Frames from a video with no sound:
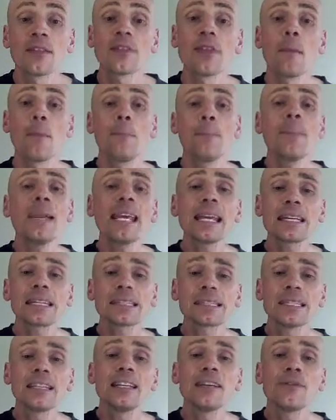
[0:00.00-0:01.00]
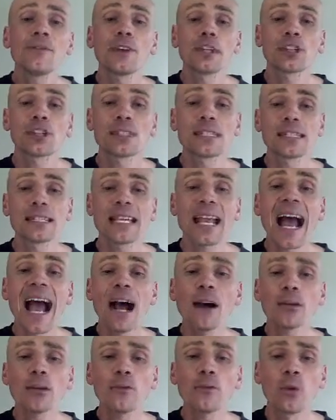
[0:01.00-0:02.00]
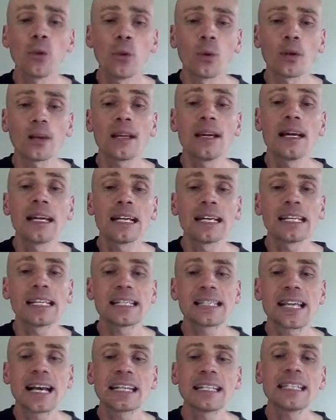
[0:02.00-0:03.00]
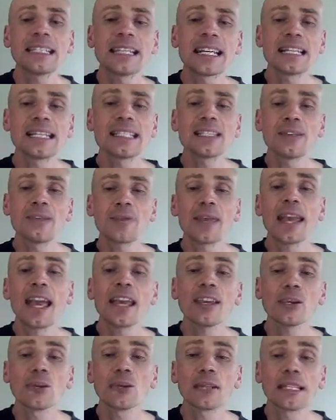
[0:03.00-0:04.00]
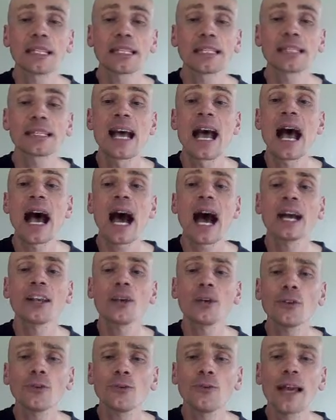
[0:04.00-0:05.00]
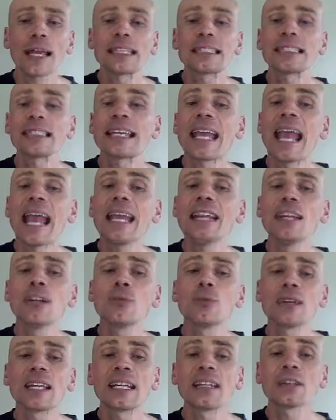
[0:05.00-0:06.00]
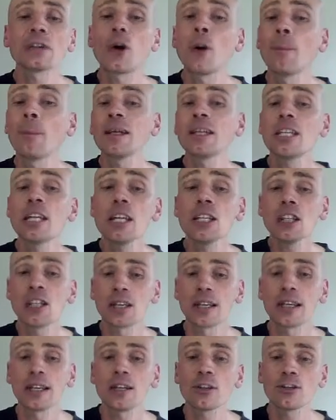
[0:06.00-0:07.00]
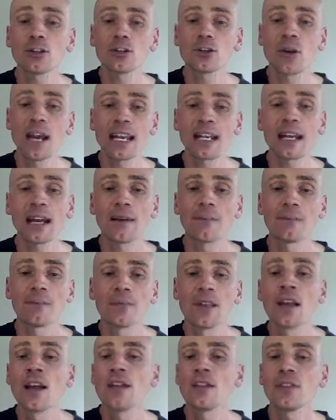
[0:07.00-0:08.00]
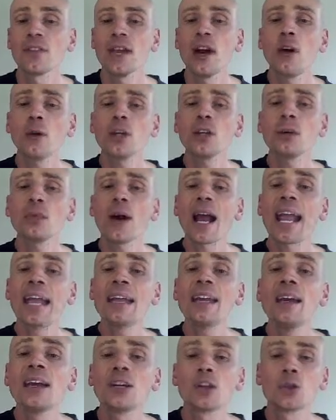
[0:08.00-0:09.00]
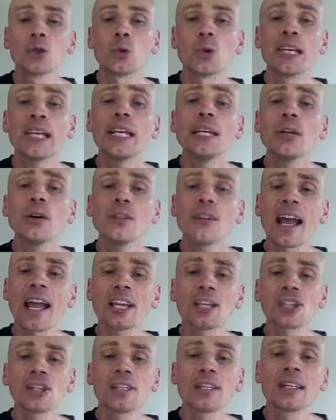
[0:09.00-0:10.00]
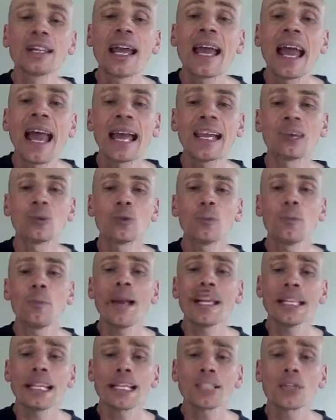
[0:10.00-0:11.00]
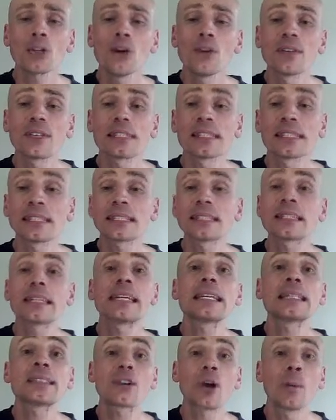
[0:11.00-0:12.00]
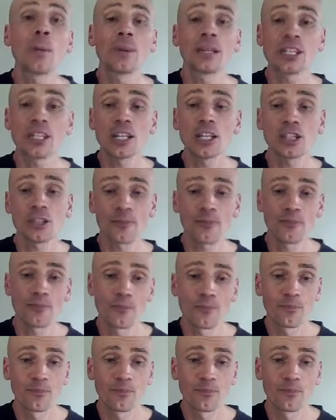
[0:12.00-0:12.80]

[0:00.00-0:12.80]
The biggest inefficiency out of all is that intensive care units are not facing any real competition in Australia. The only way to innovation and to better services is competition.